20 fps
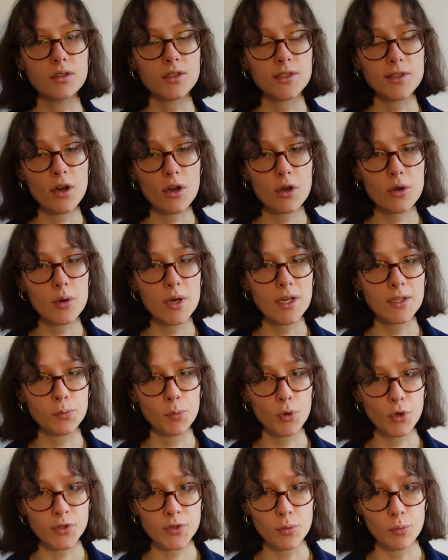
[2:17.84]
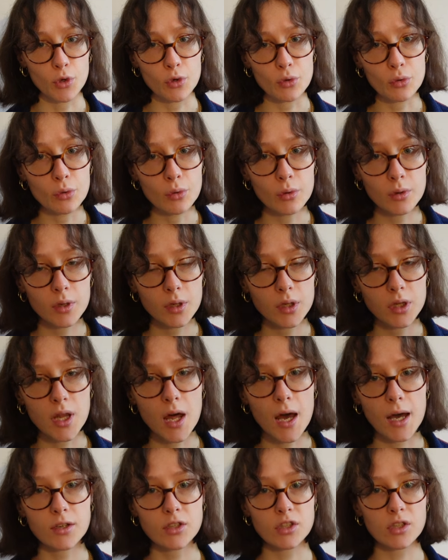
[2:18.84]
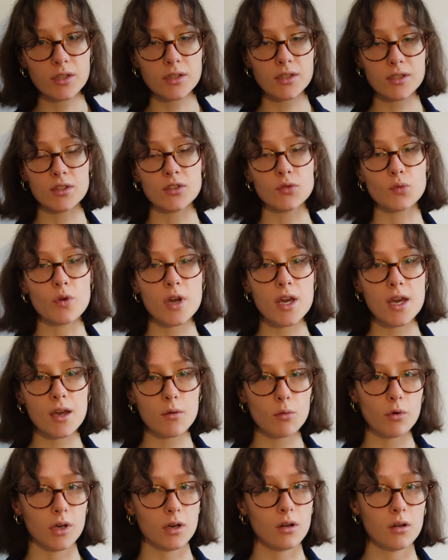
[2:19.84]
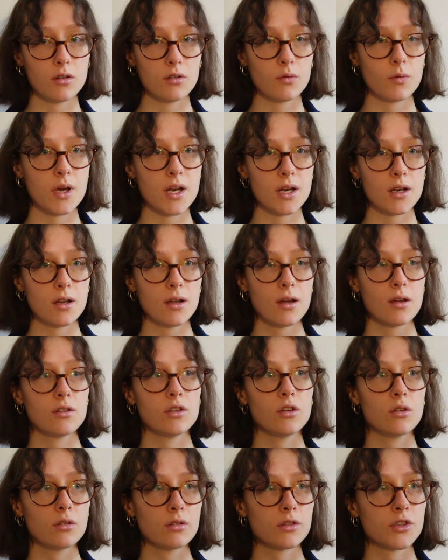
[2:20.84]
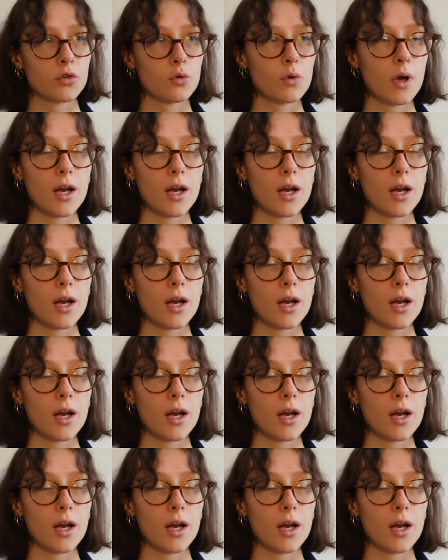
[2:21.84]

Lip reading: So it's possible that just as we underwent neurological